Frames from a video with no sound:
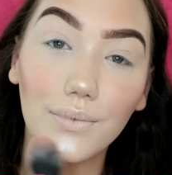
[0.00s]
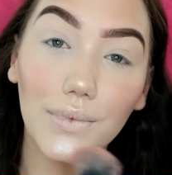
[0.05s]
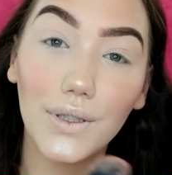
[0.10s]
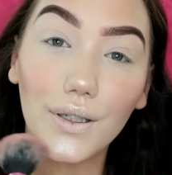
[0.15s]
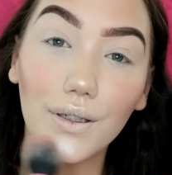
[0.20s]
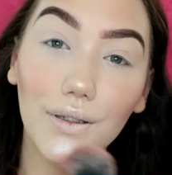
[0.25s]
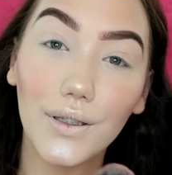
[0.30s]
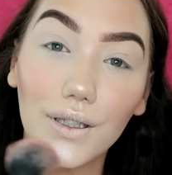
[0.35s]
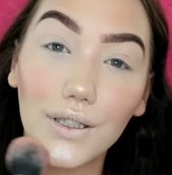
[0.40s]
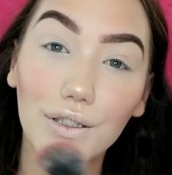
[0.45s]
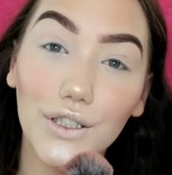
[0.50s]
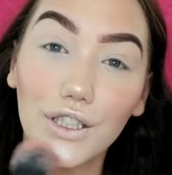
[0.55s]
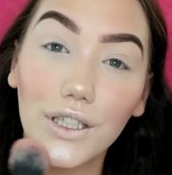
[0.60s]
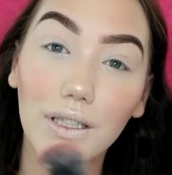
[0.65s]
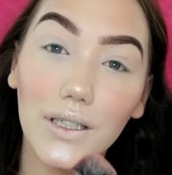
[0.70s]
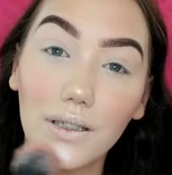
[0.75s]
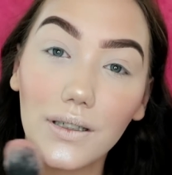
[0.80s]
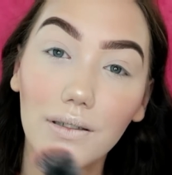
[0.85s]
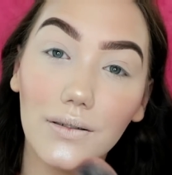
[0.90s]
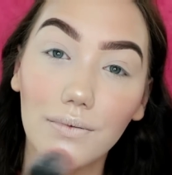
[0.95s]
on the
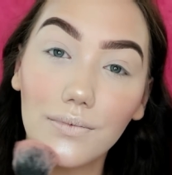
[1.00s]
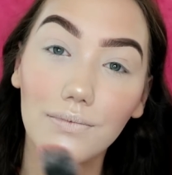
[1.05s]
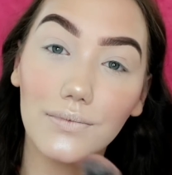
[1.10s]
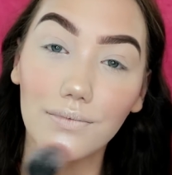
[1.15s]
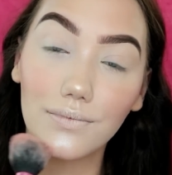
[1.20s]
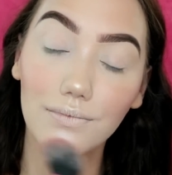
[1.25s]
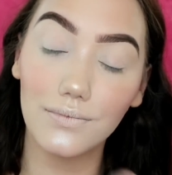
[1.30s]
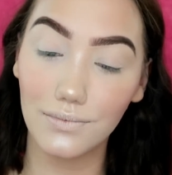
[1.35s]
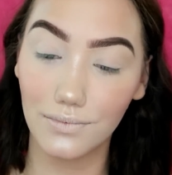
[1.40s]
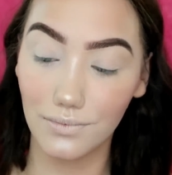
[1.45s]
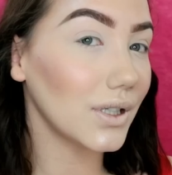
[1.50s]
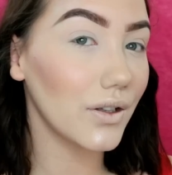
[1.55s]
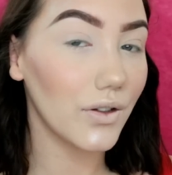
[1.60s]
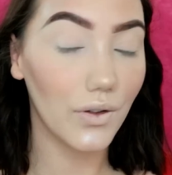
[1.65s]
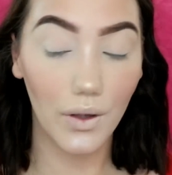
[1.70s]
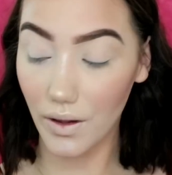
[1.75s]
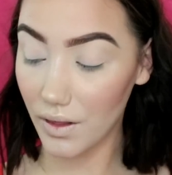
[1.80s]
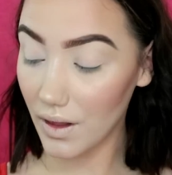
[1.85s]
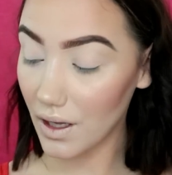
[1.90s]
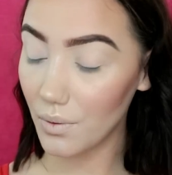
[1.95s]
chin.
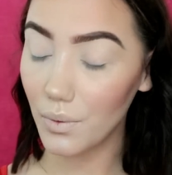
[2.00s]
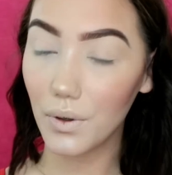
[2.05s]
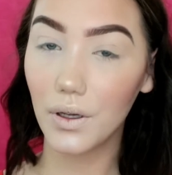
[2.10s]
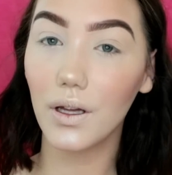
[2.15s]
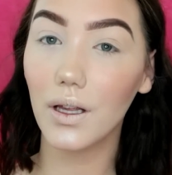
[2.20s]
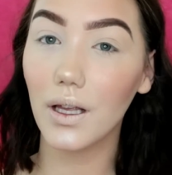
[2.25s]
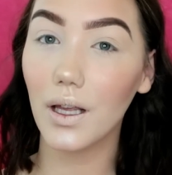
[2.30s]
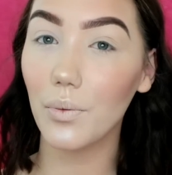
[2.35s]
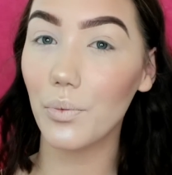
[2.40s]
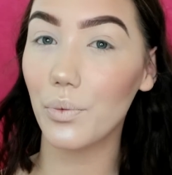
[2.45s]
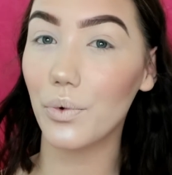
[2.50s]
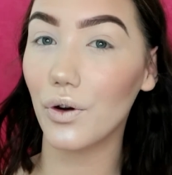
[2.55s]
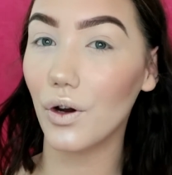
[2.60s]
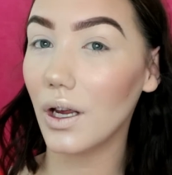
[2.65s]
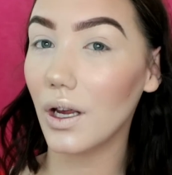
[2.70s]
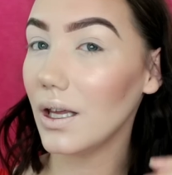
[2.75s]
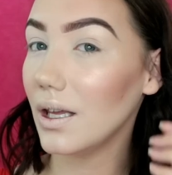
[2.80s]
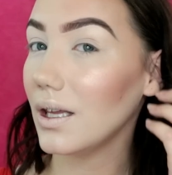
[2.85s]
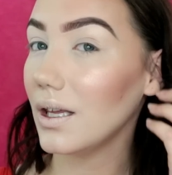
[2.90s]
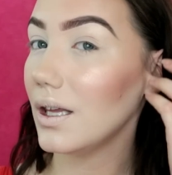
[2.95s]
So I think we're looking
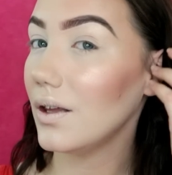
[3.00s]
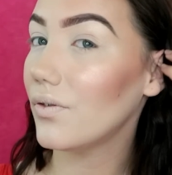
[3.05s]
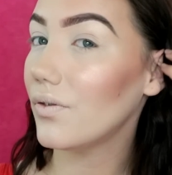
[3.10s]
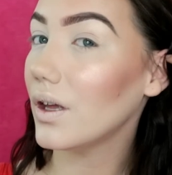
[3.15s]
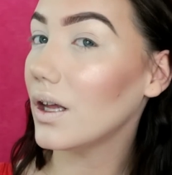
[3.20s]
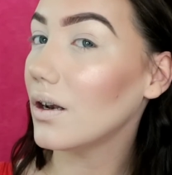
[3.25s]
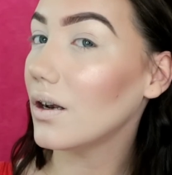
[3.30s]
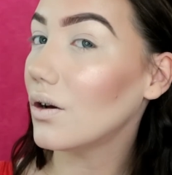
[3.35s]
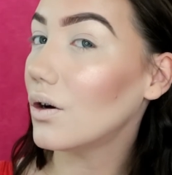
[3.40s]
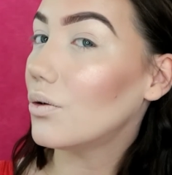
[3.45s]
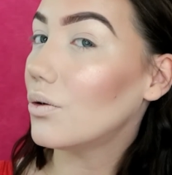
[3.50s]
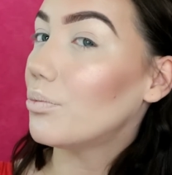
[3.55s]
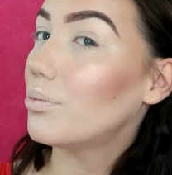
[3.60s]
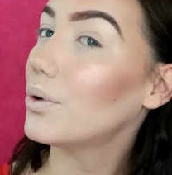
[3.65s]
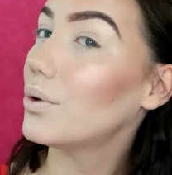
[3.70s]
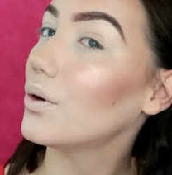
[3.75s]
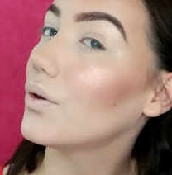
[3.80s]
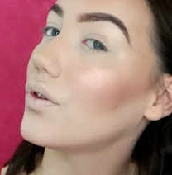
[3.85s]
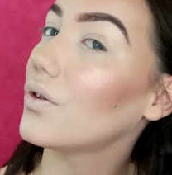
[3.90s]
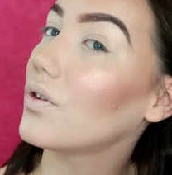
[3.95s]
pretty even on
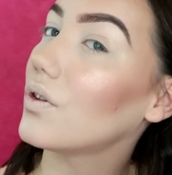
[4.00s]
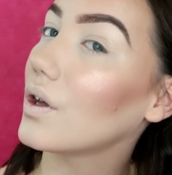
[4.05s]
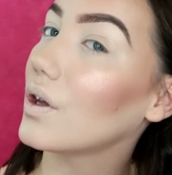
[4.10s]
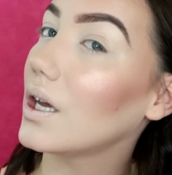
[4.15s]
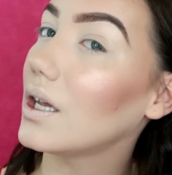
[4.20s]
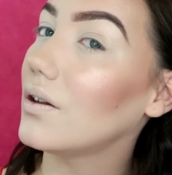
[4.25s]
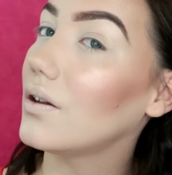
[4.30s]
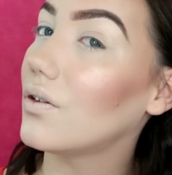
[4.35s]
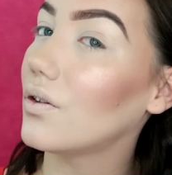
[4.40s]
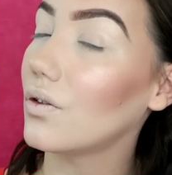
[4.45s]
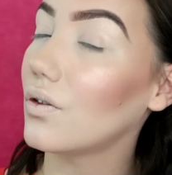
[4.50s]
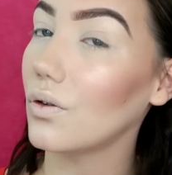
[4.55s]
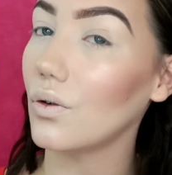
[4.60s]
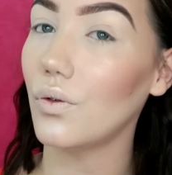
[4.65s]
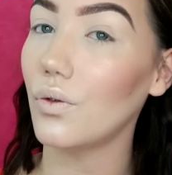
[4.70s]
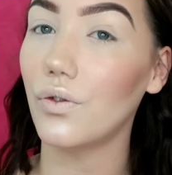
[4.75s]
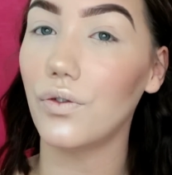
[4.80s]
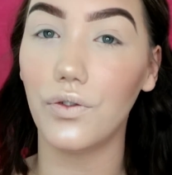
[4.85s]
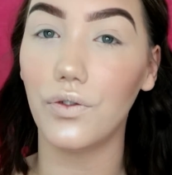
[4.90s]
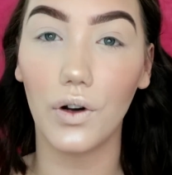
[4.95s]
both sides
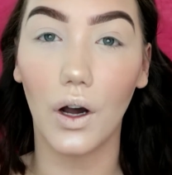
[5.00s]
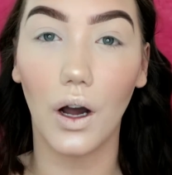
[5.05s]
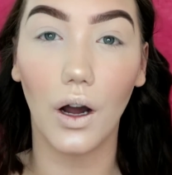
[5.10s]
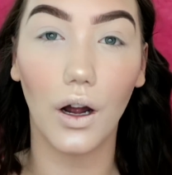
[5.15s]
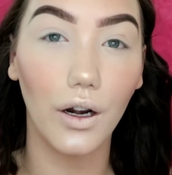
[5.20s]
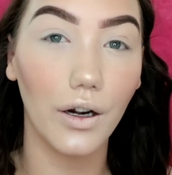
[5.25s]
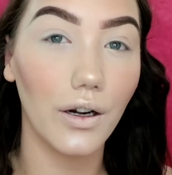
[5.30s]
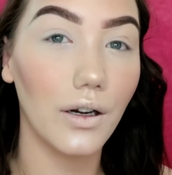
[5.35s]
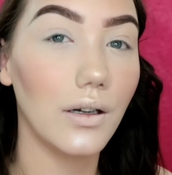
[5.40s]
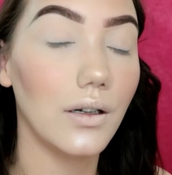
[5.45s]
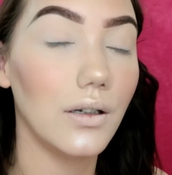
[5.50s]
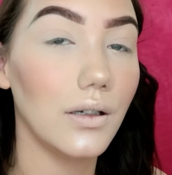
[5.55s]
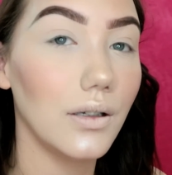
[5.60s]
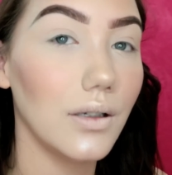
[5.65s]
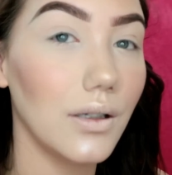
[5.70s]
so far.